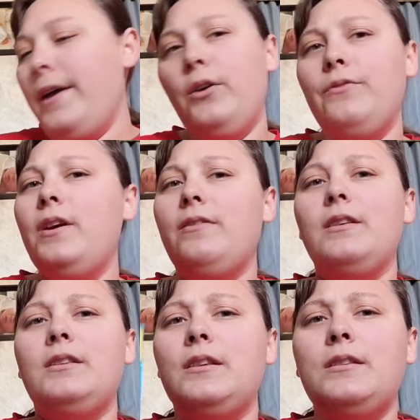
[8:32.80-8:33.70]
I heard
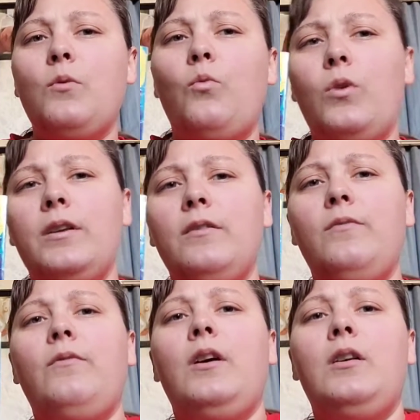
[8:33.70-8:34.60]
that this isn't one
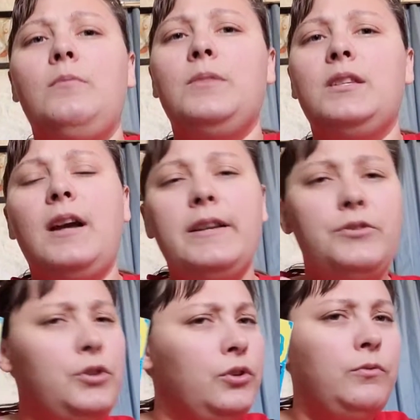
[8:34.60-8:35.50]
of
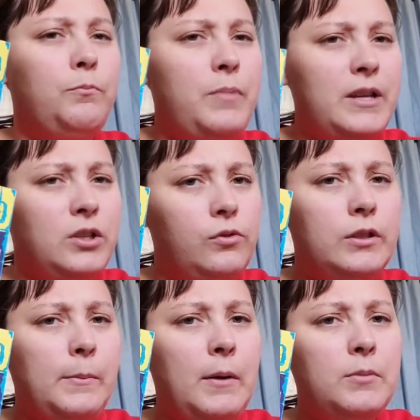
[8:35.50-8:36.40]
Stein's best
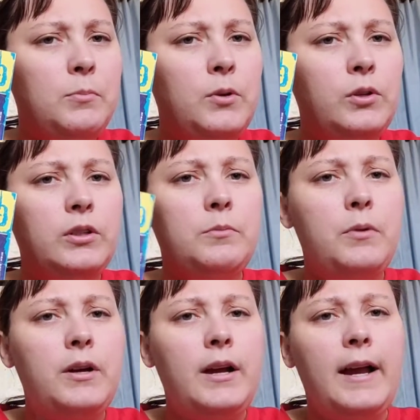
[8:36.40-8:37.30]
Goosebumps books,
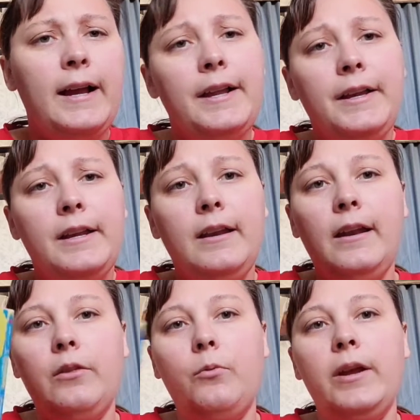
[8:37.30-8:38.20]
but I got to get
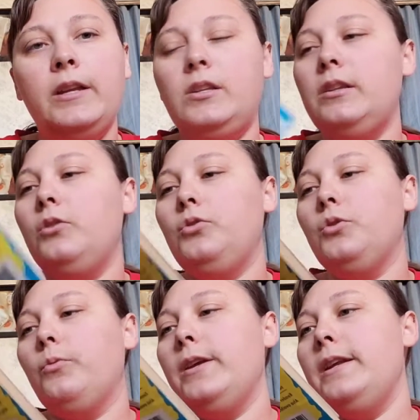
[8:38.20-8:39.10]
it out of the way still
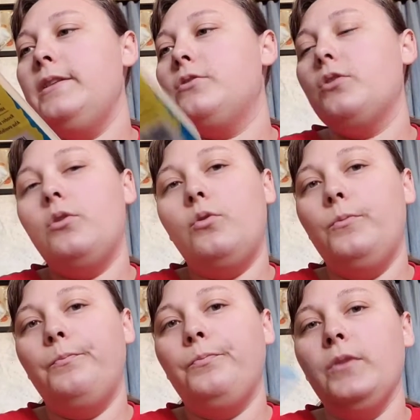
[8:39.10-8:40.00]
to read it.
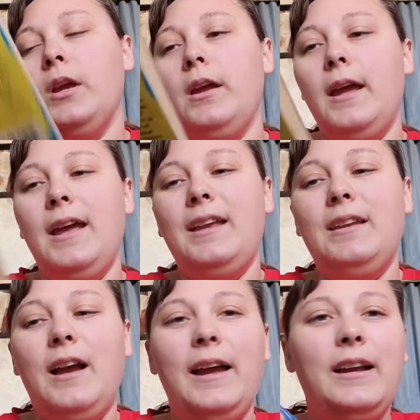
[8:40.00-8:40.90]
So,
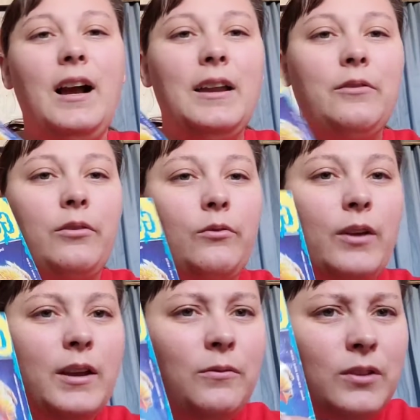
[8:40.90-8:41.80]
and I got it
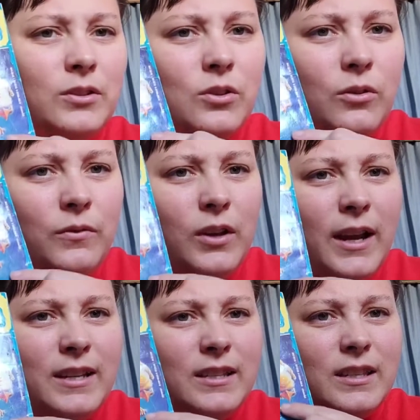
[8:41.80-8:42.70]
thrift. So if you
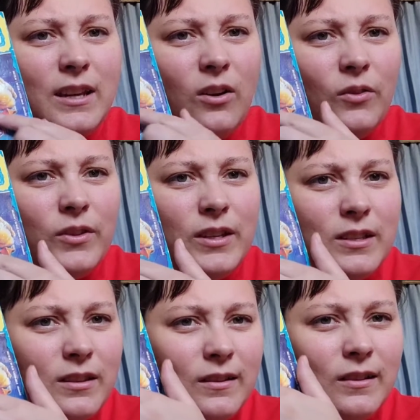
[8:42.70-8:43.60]
guys see all
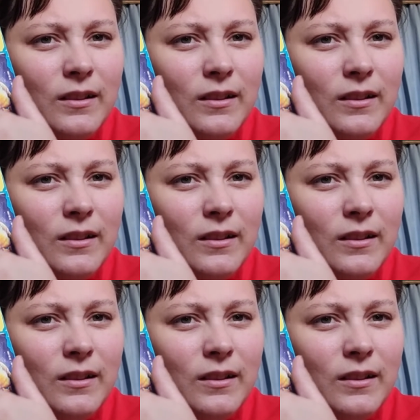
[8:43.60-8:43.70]
these,